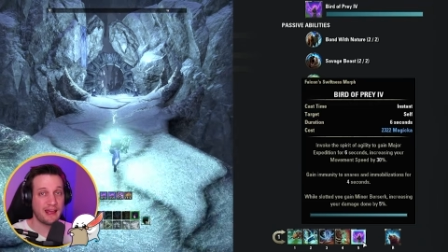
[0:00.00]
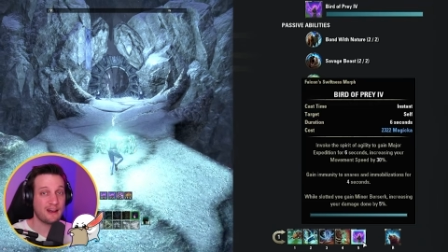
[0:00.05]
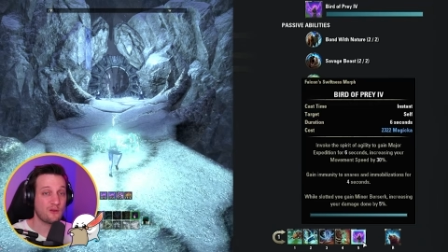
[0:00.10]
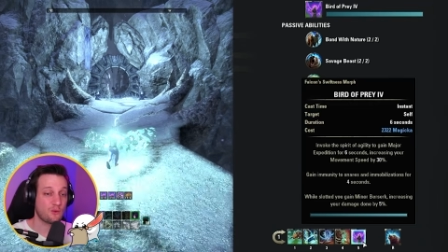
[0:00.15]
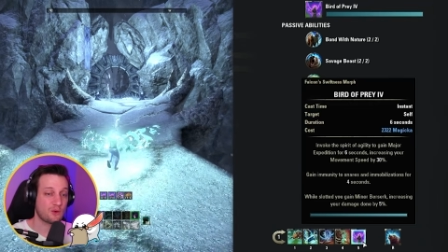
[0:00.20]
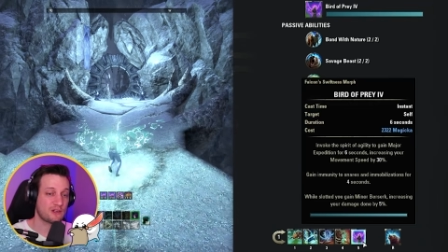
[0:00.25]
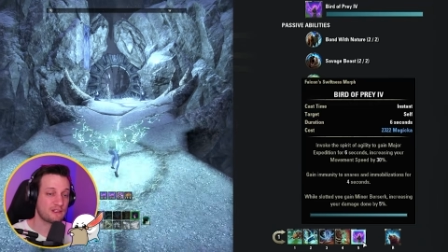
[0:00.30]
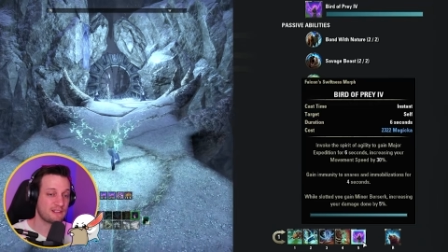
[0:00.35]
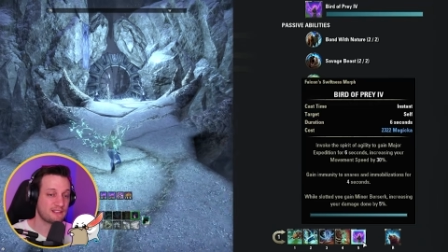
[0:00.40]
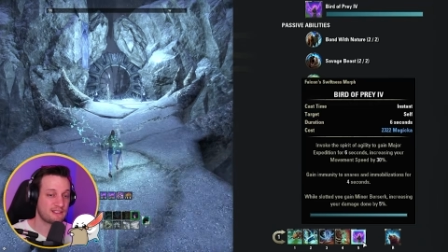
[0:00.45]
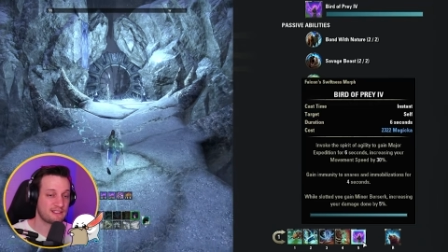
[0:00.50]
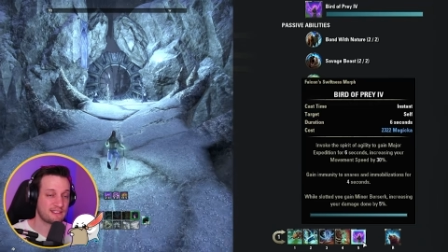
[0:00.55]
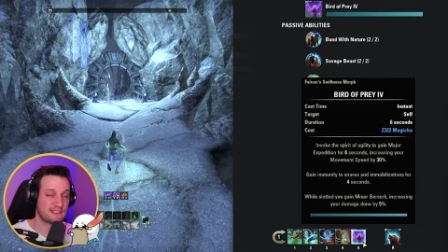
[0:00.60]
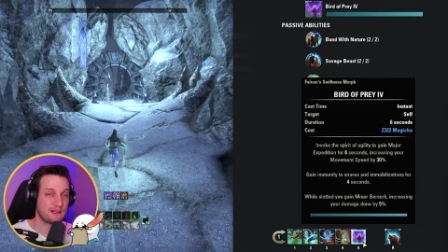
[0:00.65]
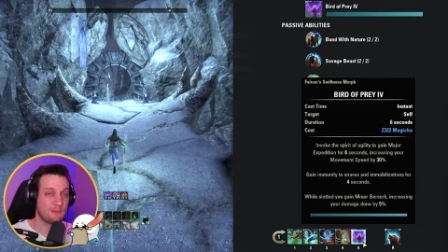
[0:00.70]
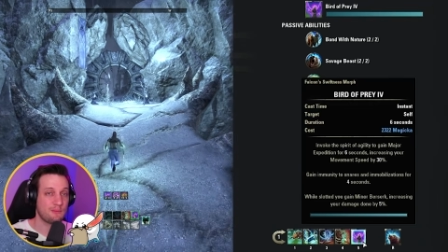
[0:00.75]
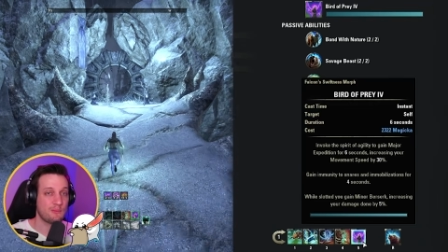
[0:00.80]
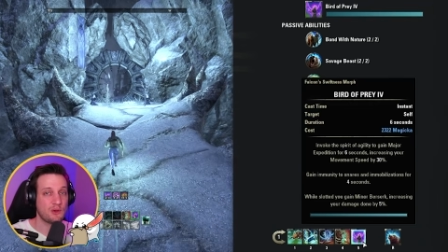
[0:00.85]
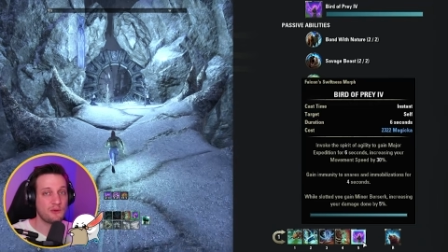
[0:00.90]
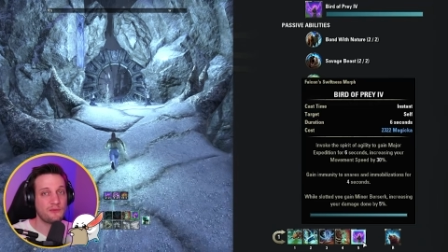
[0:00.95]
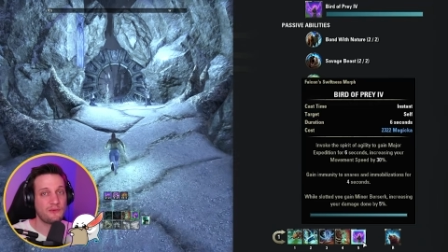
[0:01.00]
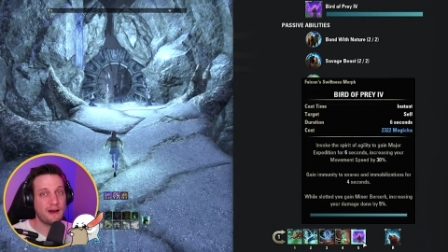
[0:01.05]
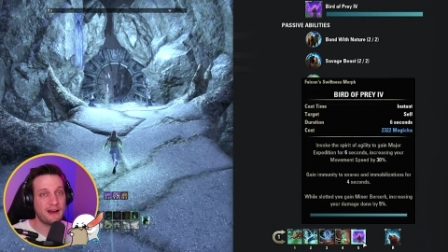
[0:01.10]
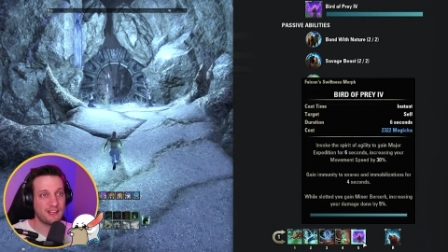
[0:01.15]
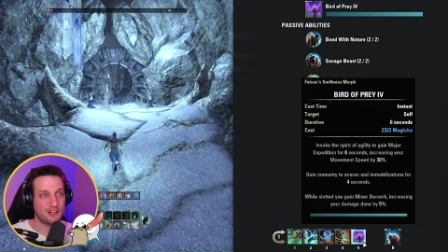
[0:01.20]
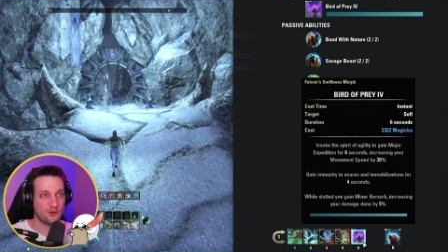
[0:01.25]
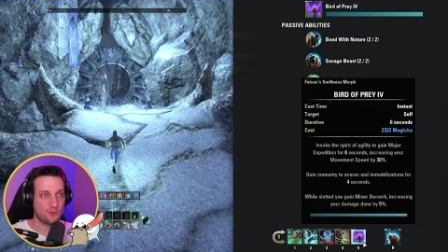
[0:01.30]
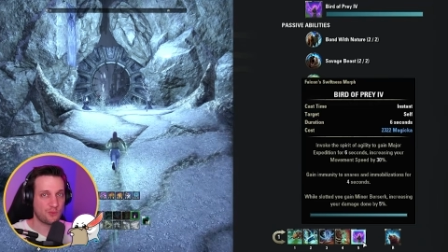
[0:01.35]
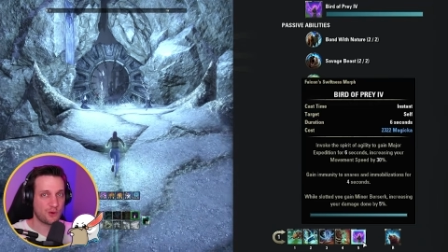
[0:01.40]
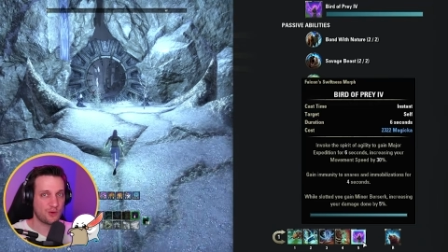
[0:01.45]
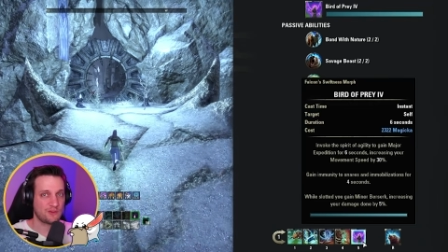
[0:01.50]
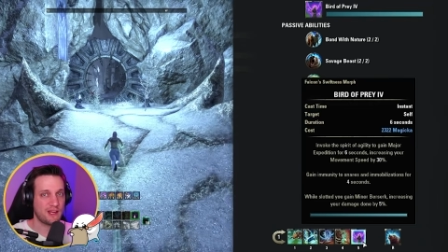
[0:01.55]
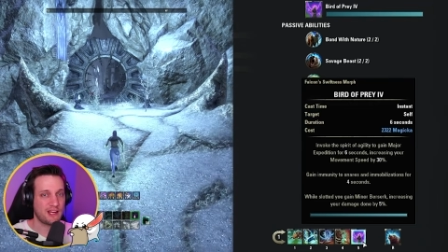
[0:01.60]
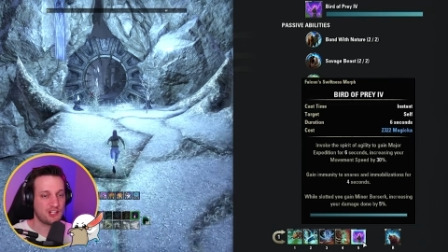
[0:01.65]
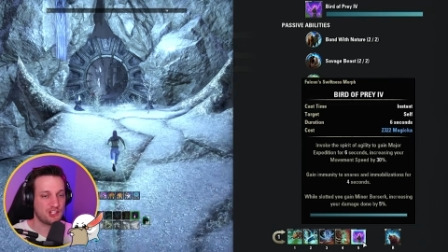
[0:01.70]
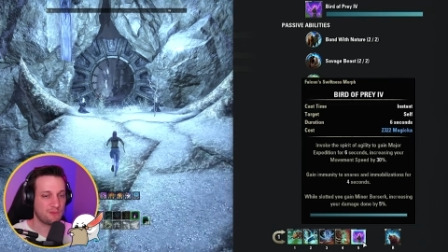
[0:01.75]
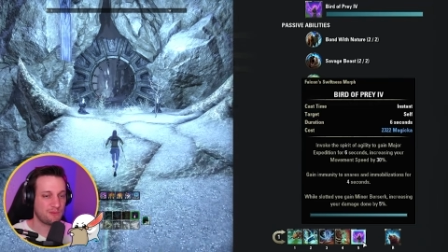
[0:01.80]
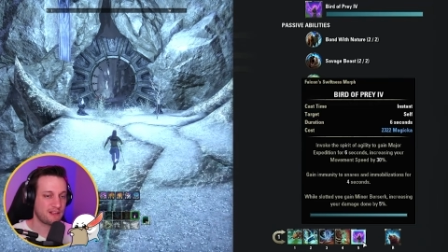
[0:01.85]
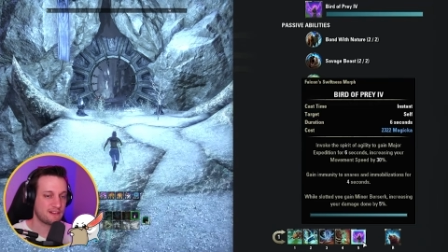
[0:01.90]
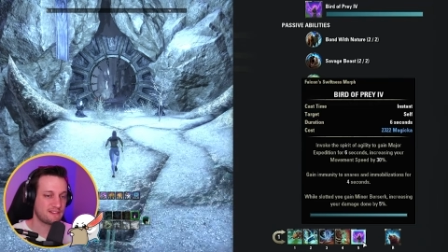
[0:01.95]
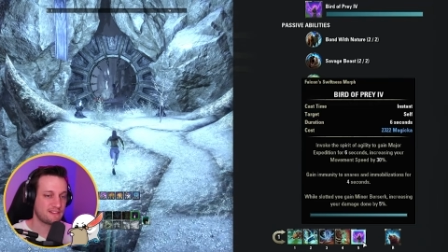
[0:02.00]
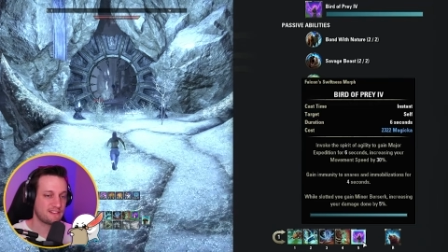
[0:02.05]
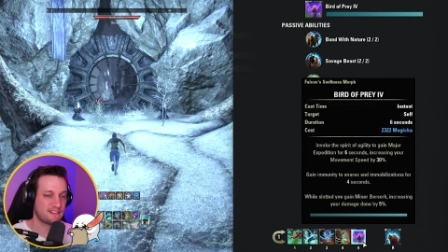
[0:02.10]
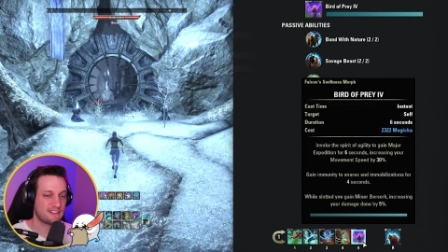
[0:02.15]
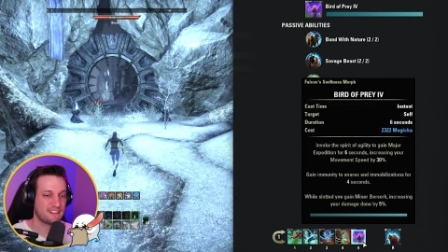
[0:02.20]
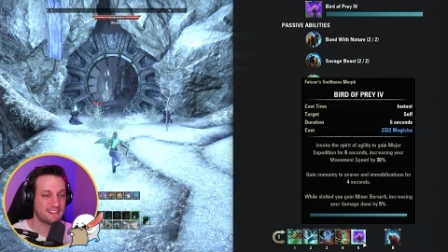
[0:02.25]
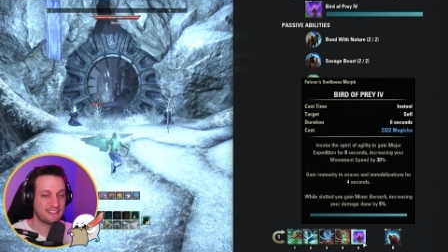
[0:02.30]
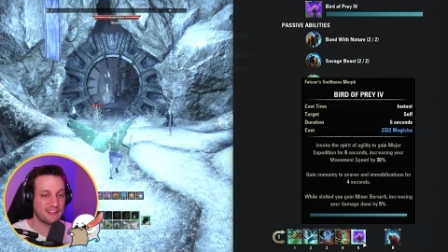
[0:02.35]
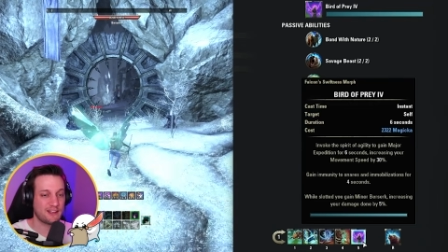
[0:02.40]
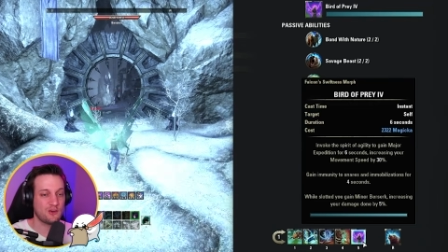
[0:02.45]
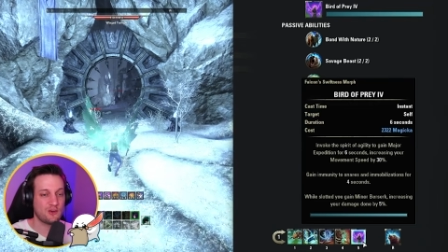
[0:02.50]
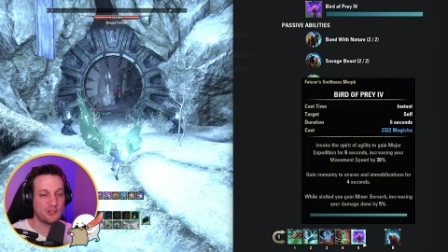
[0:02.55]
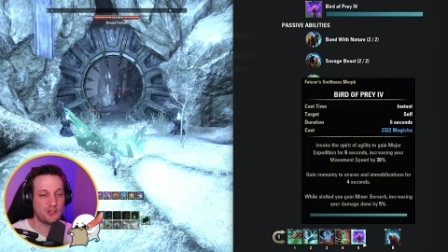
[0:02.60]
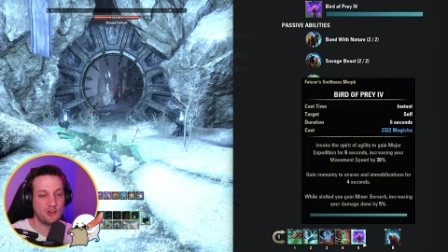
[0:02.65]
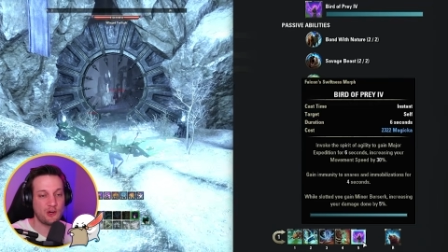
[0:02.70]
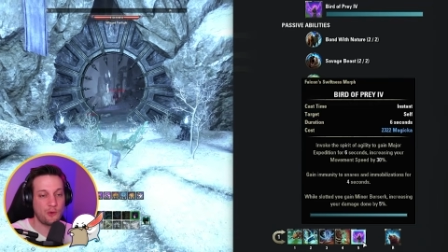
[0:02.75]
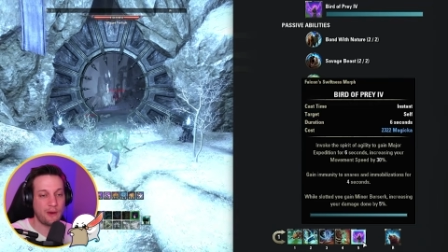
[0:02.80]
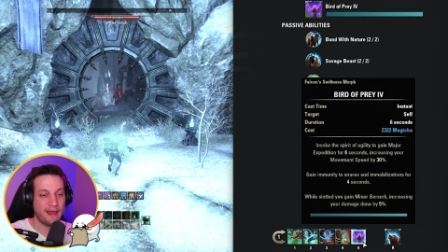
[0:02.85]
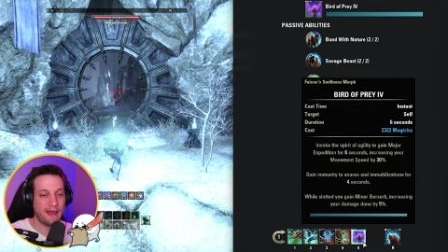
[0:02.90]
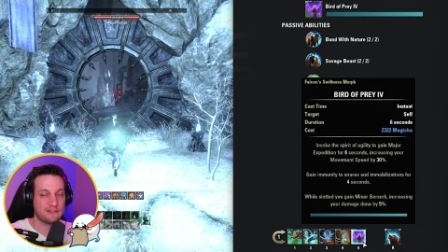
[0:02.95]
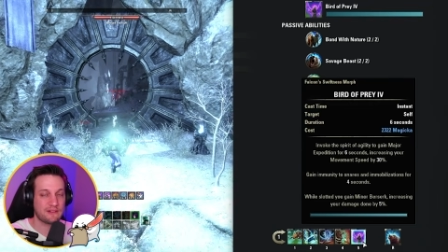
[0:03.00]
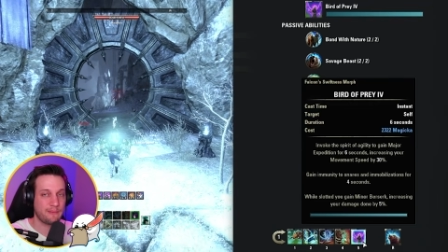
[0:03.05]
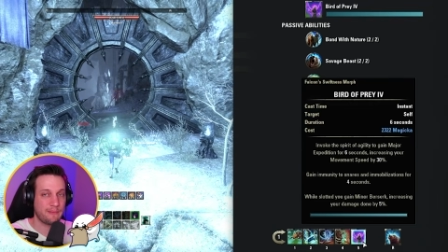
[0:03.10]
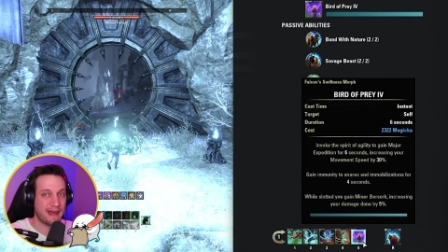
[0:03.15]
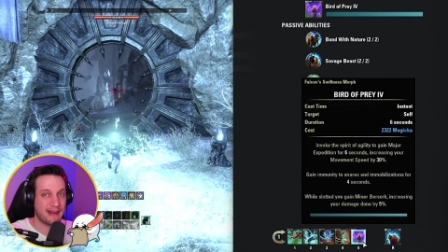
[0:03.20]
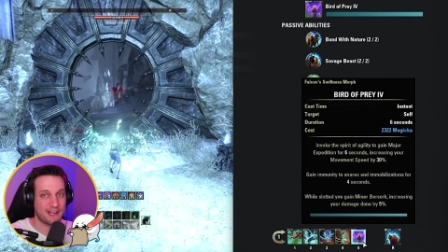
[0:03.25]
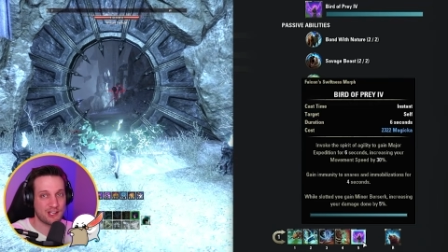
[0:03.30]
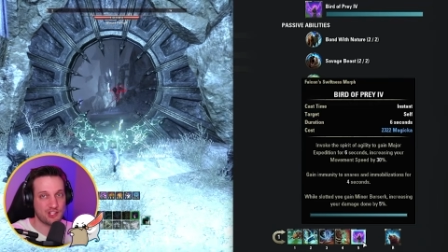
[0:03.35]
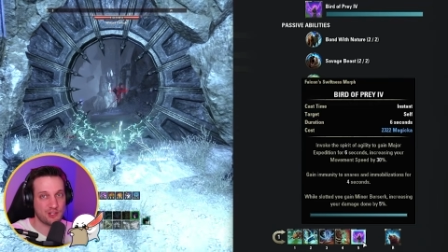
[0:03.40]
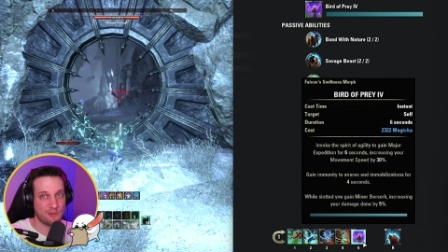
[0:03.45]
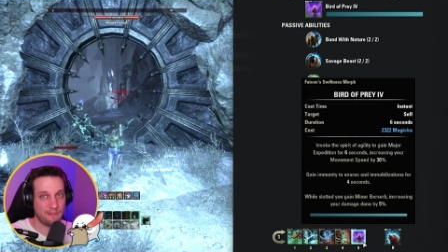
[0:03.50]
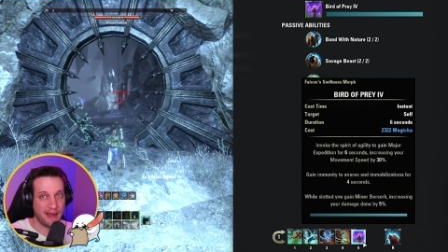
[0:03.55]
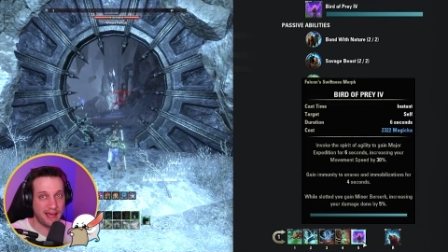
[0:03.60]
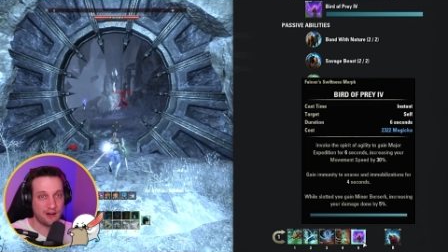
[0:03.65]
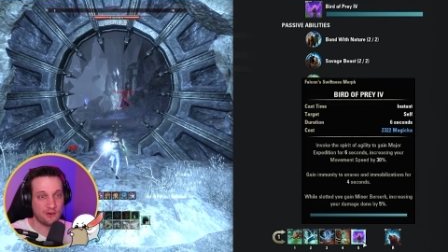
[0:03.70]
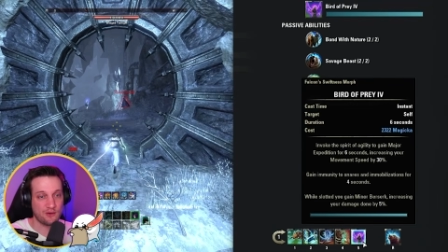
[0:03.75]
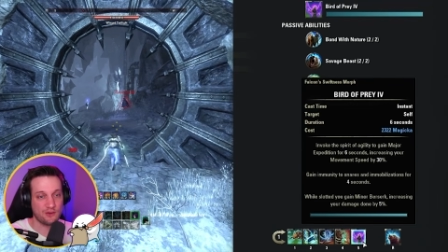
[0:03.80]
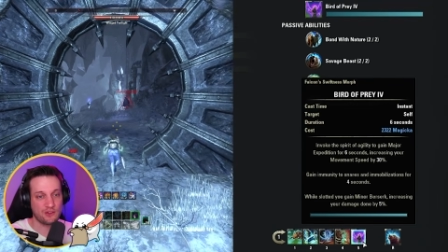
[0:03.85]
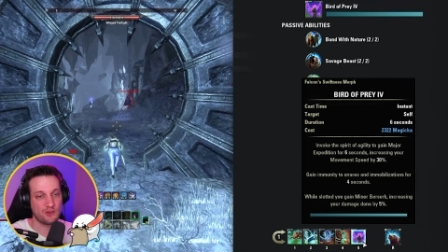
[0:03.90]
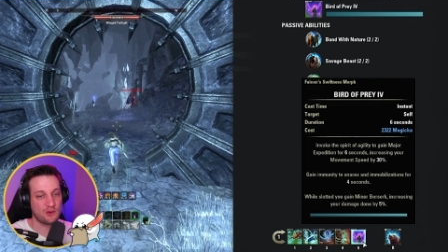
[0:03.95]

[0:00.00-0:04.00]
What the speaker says: And it works as simplifying your rotation because it's a skill you don't have to manage in battle.